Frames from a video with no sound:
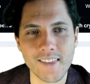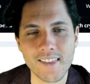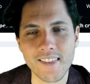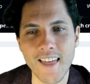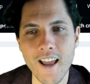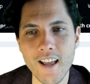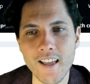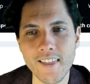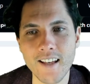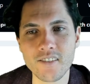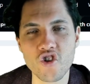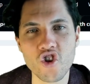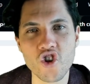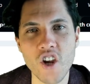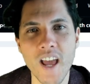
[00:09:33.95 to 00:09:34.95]
there's
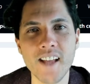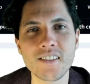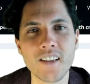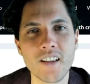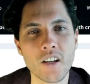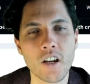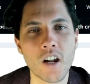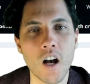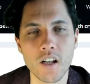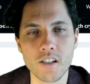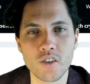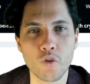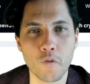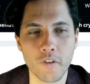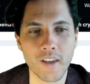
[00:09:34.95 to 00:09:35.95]
a chance that they're going to
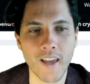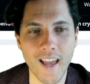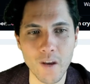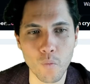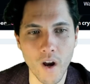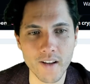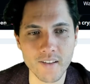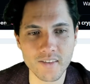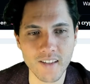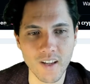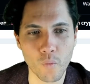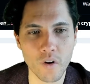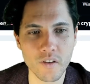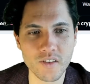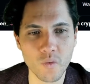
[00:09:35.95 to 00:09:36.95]
ask you for
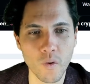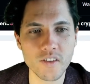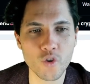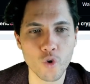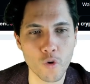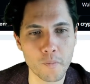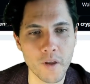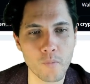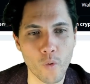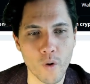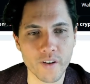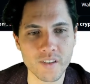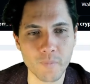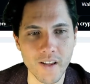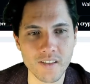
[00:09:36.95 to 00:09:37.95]
KYC, whereas the ones that are a bit more
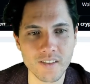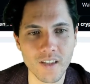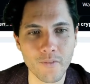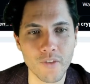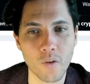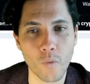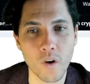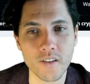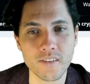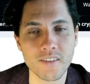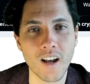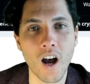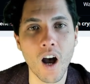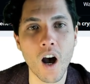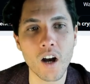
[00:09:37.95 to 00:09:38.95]
expensive, they're ones
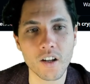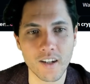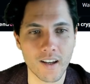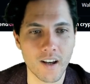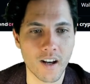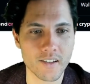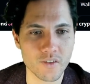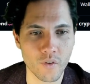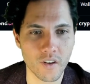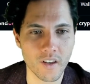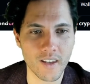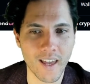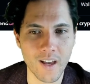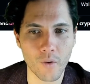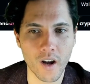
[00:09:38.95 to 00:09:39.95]
that aren't going to ask you for
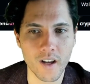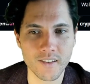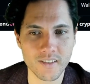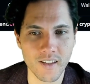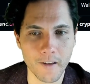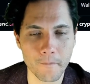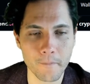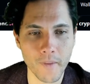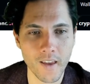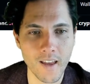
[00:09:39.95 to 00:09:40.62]
KYC.